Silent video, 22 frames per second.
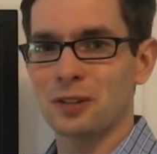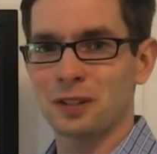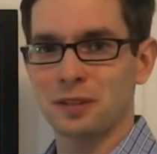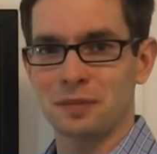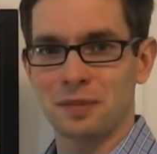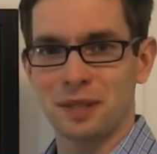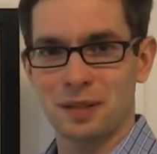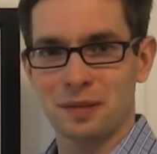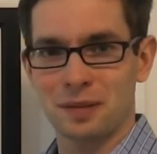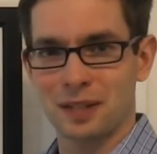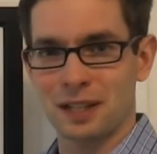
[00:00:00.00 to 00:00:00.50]
and
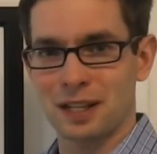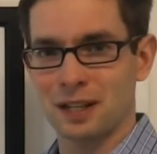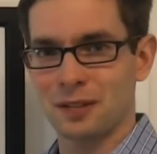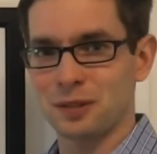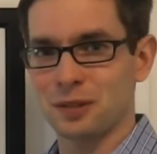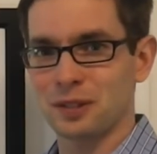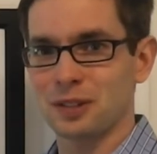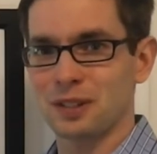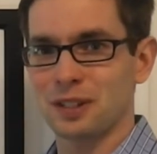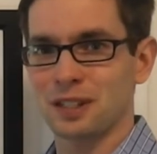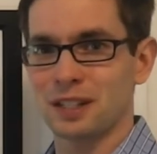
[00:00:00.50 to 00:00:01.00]
maybe I
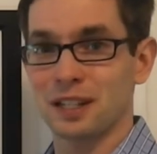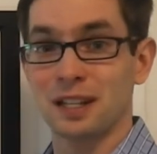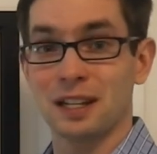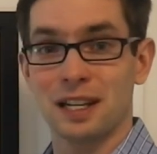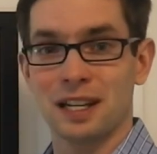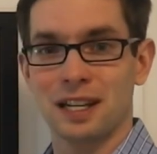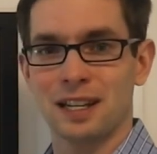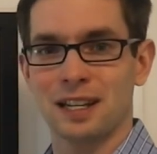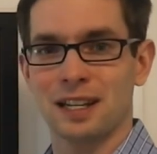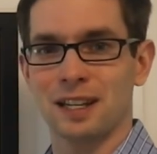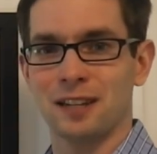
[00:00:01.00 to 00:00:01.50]
will
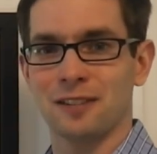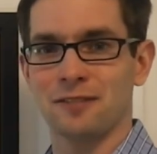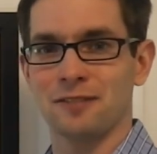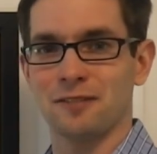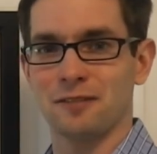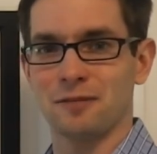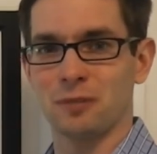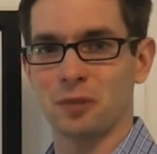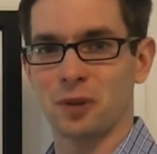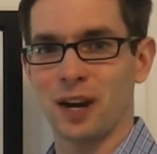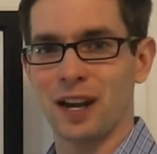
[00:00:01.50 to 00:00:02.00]

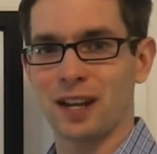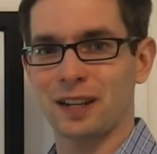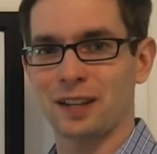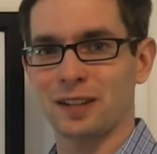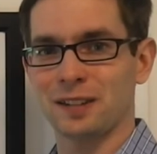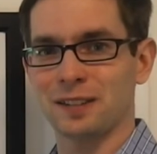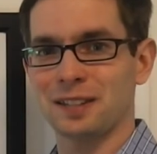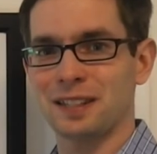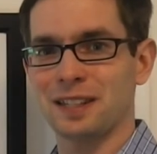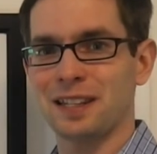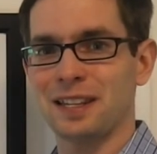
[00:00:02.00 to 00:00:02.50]
have
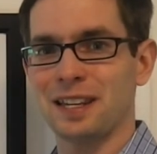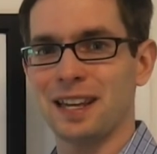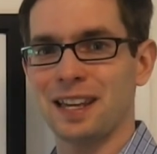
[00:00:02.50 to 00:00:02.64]
miraculously